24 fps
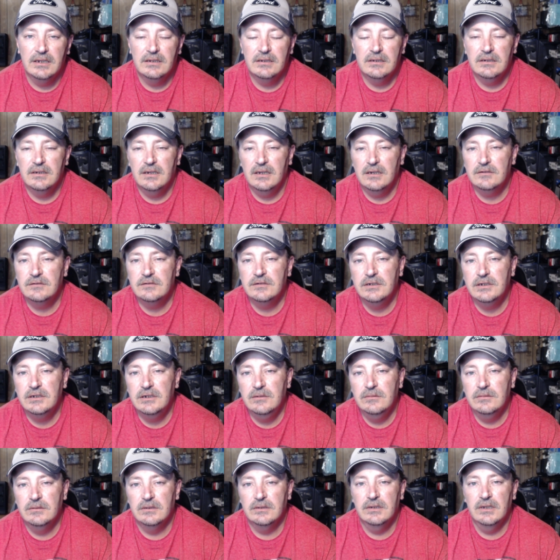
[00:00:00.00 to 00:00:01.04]
and I'll see you
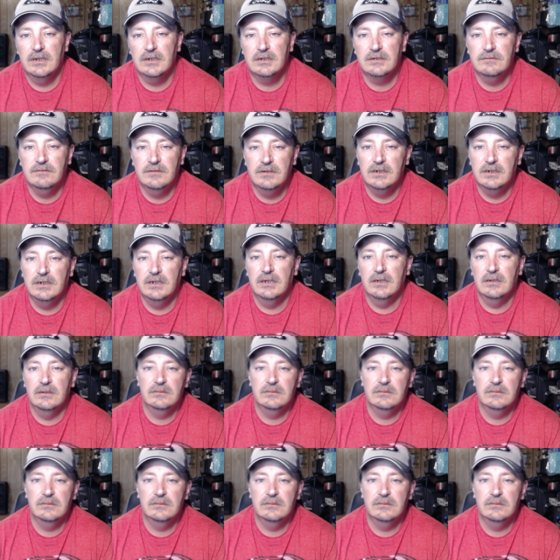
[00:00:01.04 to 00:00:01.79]
in the next video.